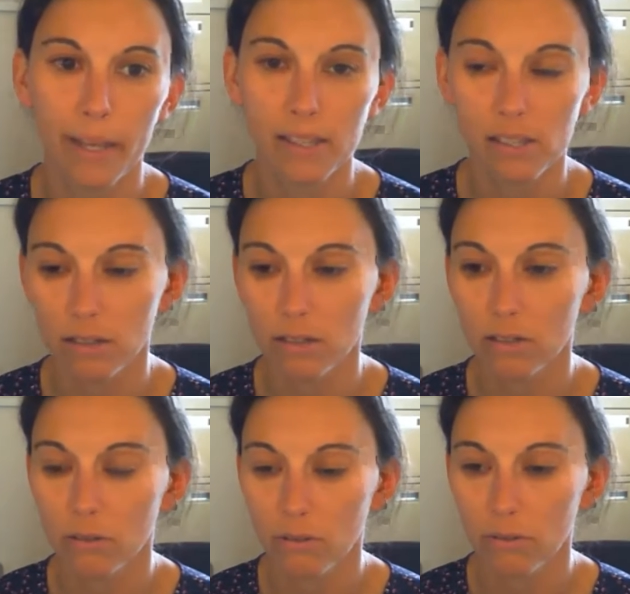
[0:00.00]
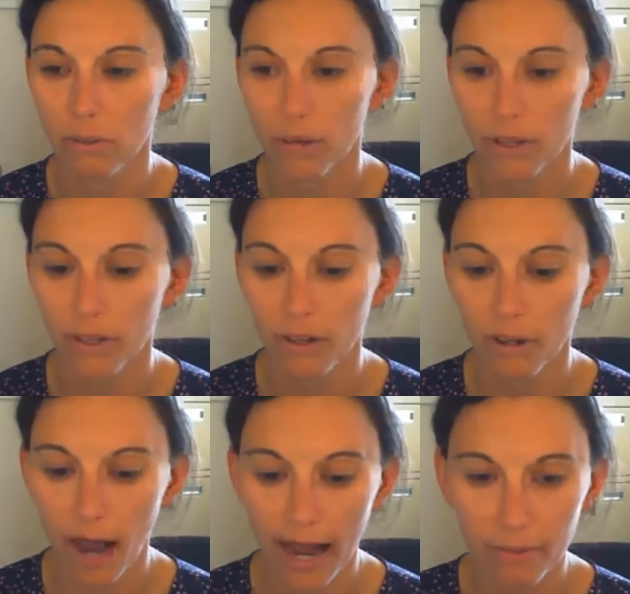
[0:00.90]
and so you know,
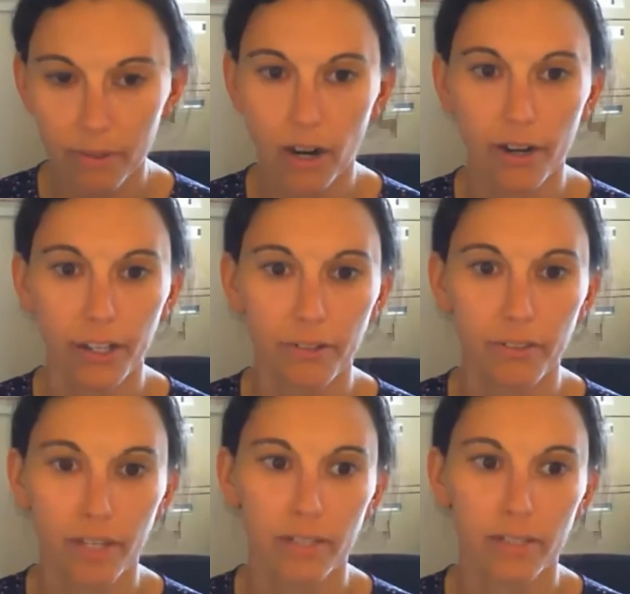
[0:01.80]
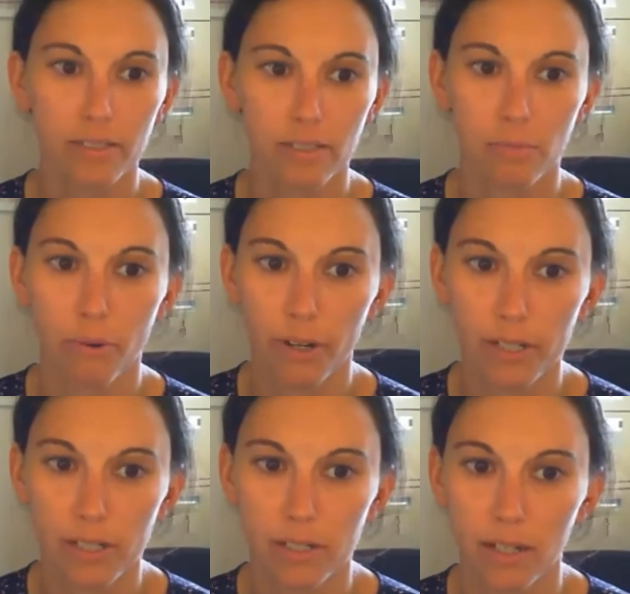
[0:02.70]
I would argue that it's important
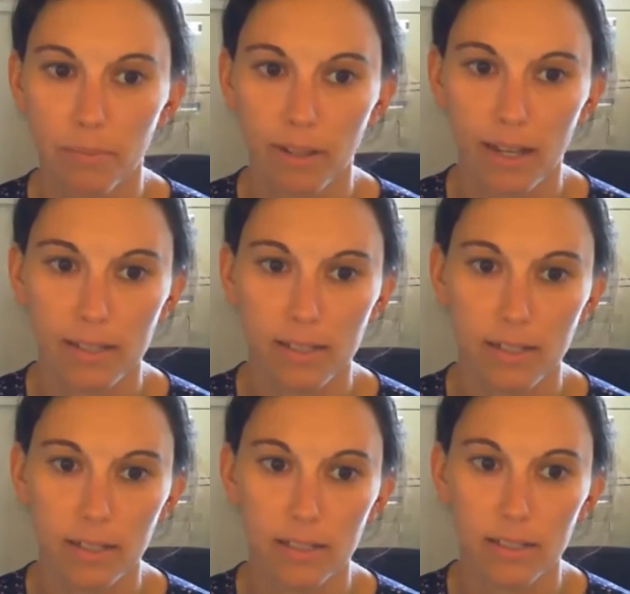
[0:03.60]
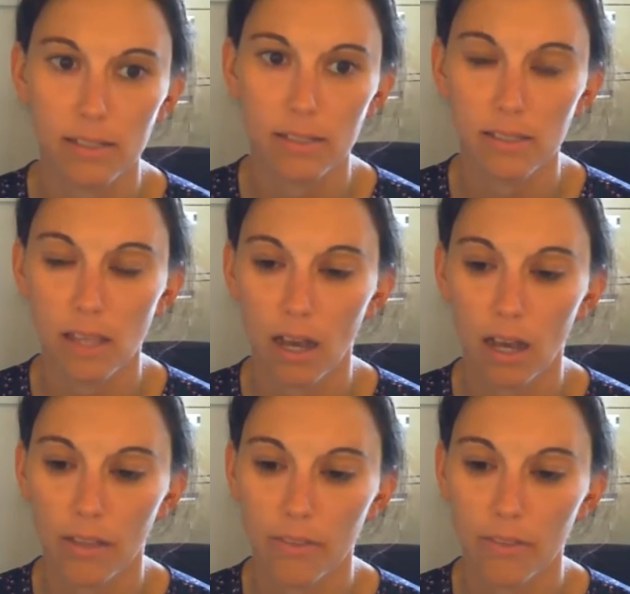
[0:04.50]
to study plastic as uh,